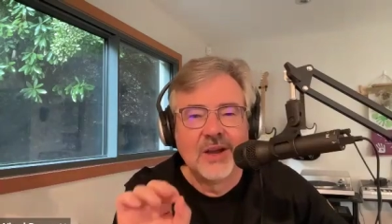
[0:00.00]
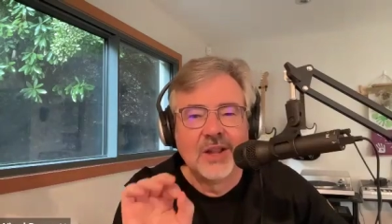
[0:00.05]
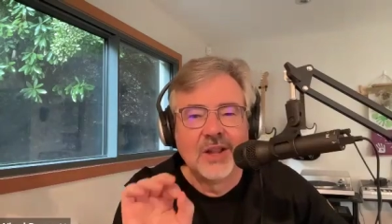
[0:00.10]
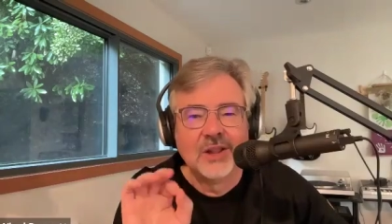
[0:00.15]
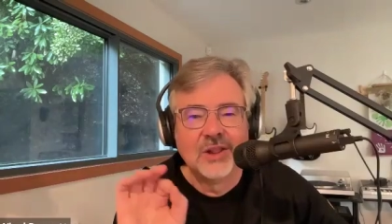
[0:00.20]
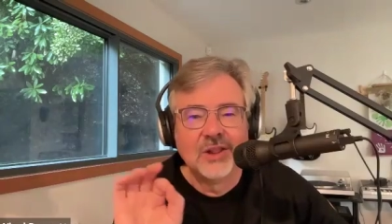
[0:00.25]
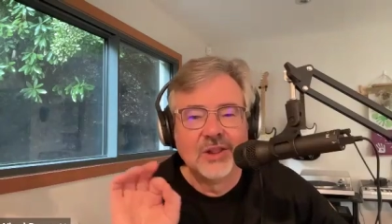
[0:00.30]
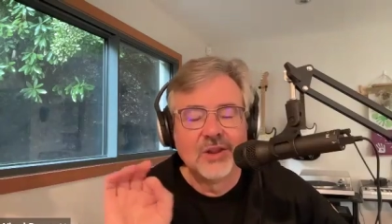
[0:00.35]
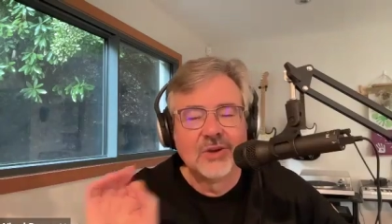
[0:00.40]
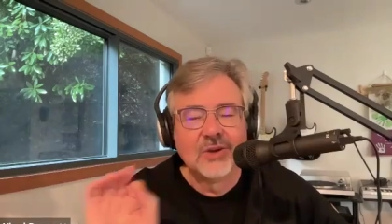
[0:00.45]

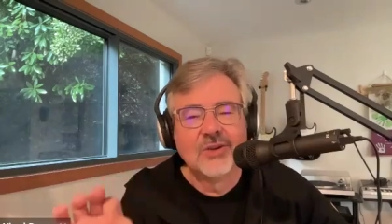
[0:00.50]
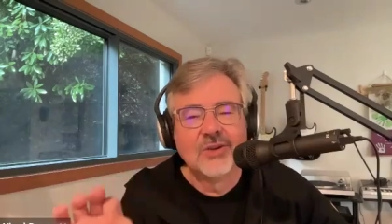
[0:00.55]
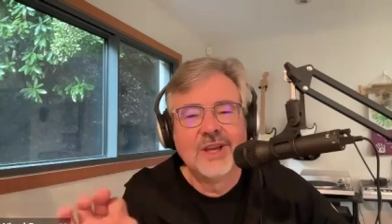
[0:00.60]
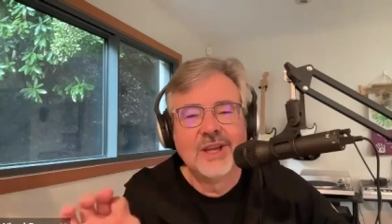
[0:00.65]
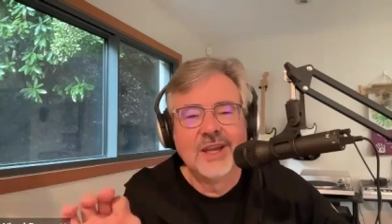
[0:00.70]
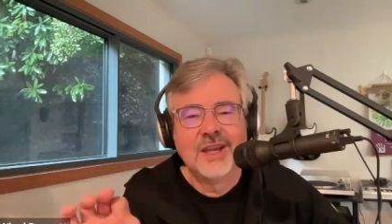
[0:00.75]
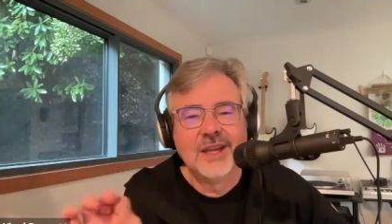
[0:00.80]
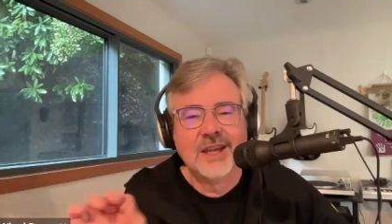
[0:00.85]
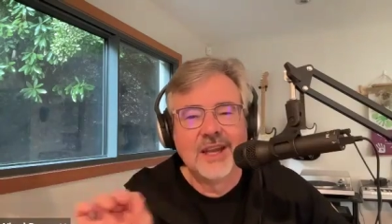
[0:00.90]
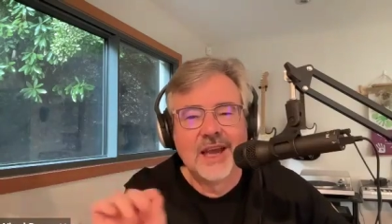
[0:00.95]

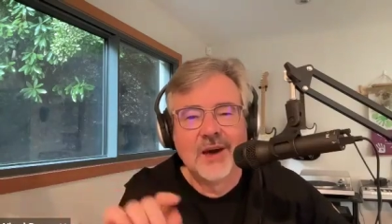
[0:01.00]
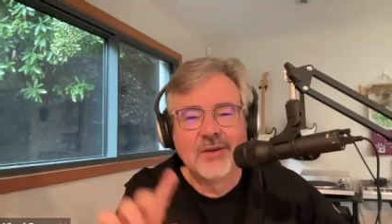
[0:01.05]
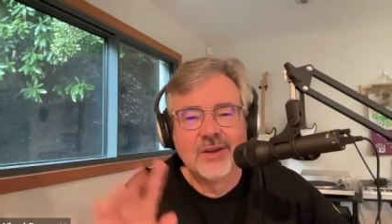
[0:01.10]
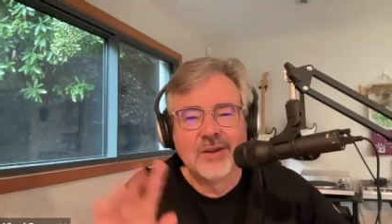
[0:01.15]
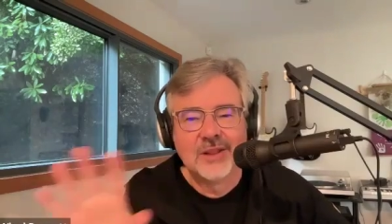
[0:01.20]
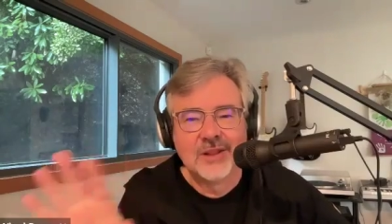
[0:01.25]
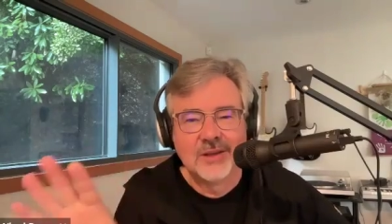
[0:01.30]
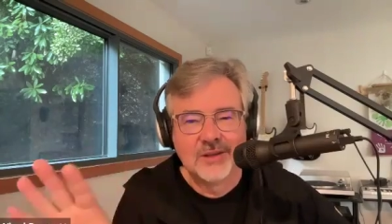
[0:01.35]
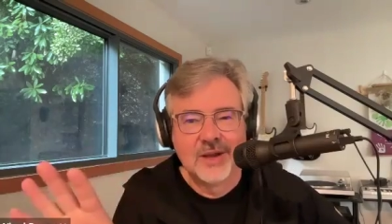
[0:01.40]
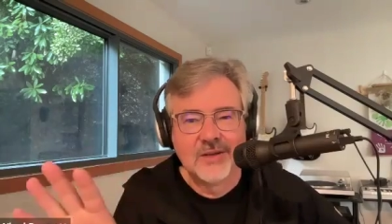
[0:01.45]
learning out
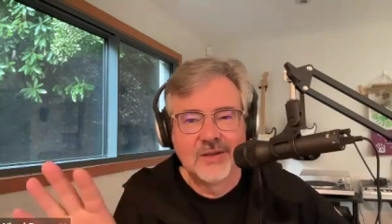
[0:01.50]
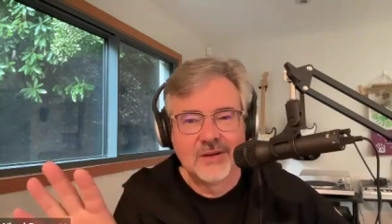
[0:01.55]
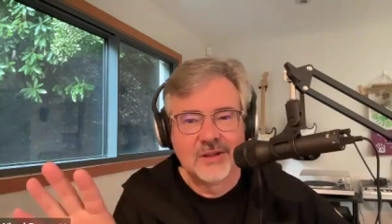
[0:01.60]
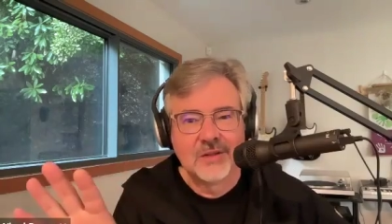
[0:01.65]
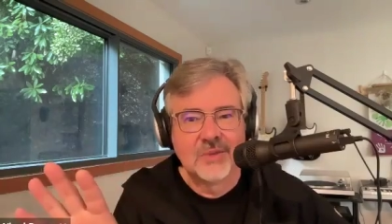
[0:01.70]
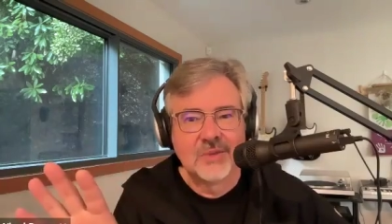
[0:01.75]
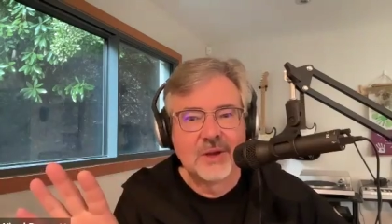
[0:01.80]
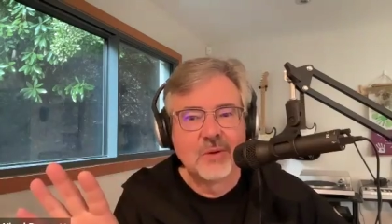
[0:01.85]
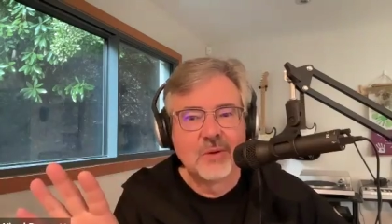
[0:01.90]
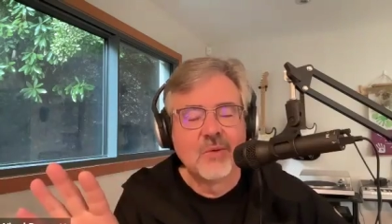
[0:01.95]
of
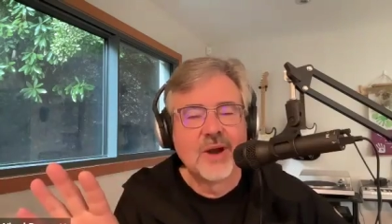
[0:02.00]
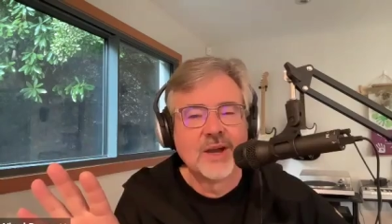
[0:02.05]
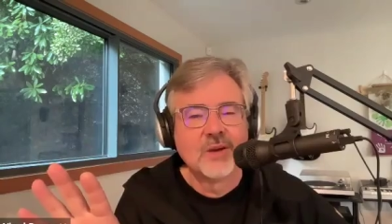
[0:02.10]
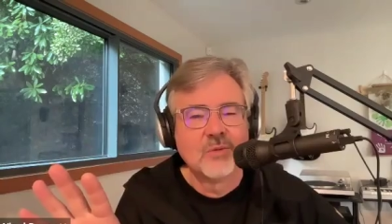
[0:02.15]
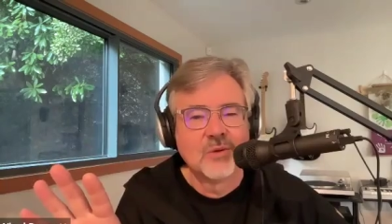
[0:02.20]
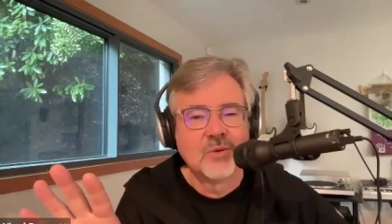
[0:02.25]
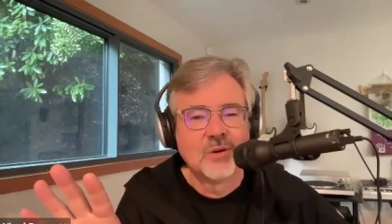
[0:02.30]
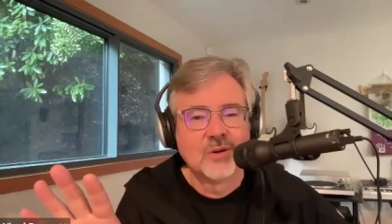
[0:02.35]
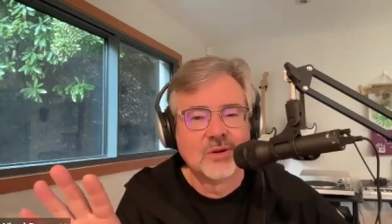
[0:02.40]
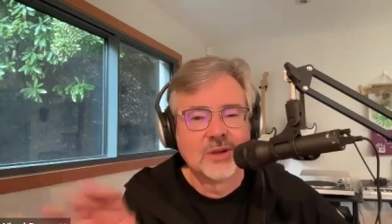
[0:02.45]
the big wide
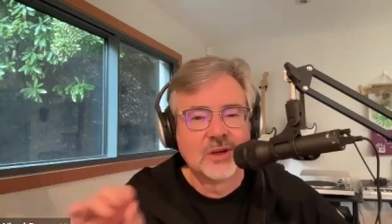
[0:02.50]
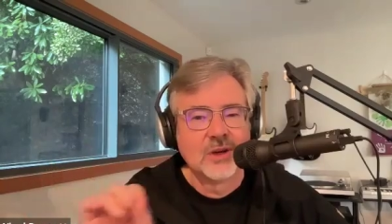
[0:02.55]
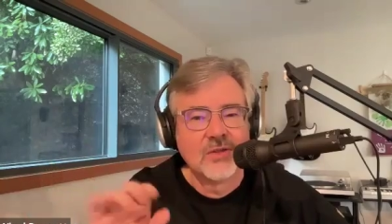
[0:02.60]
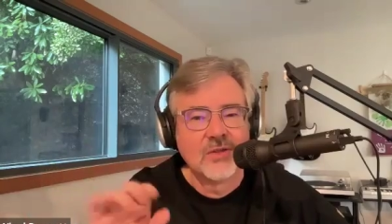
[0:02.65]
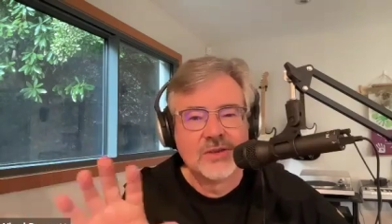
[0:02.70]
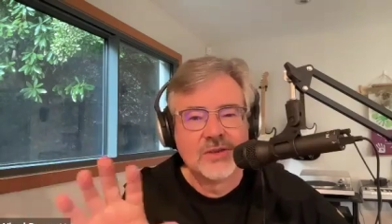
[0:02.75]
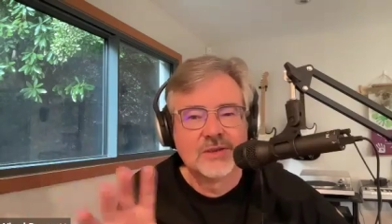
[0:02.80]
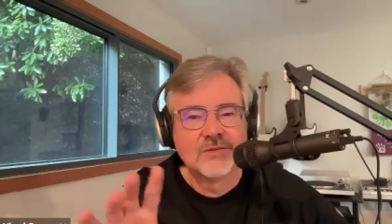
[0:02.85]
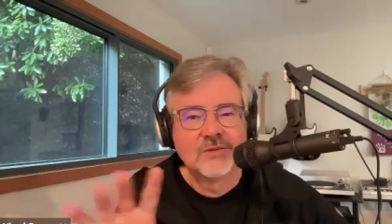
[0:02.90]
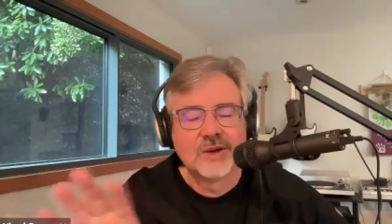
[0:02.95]
world in all
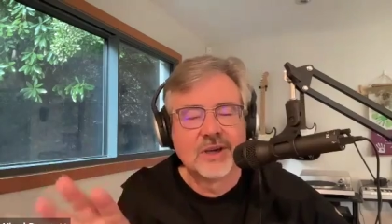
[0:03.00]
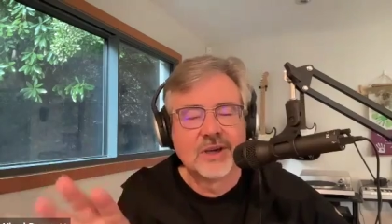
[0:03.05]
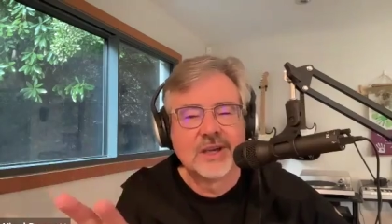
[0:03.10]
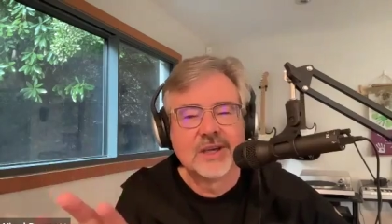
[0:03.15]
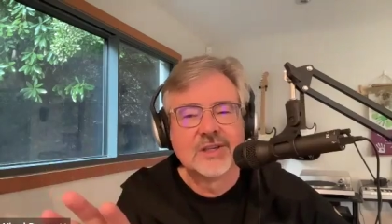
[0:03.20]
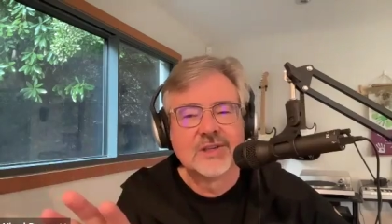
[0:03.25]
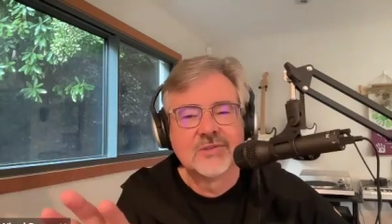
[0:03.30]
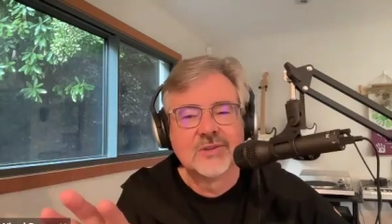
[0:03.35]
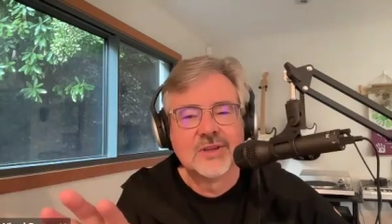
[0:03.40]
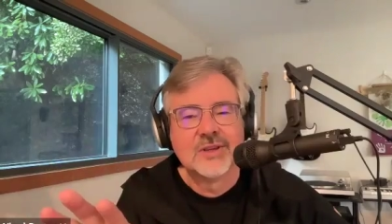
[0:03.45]
these different
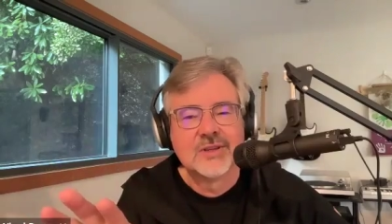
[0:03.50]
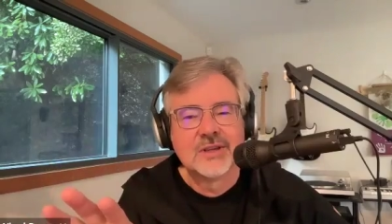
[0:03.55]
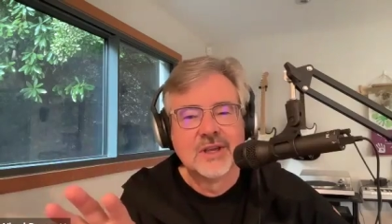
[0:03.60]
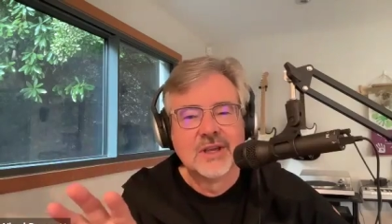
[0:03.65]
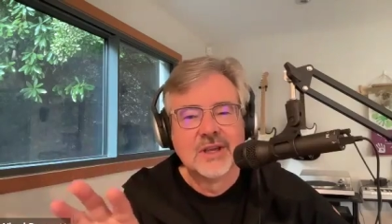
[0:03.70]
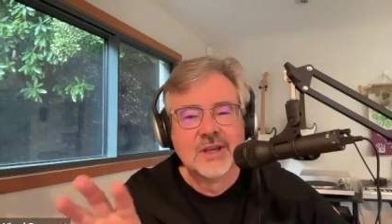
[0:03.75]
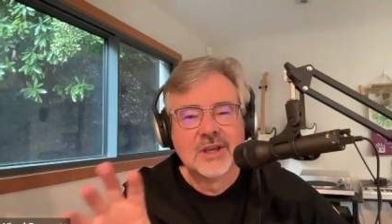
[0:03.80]
countries.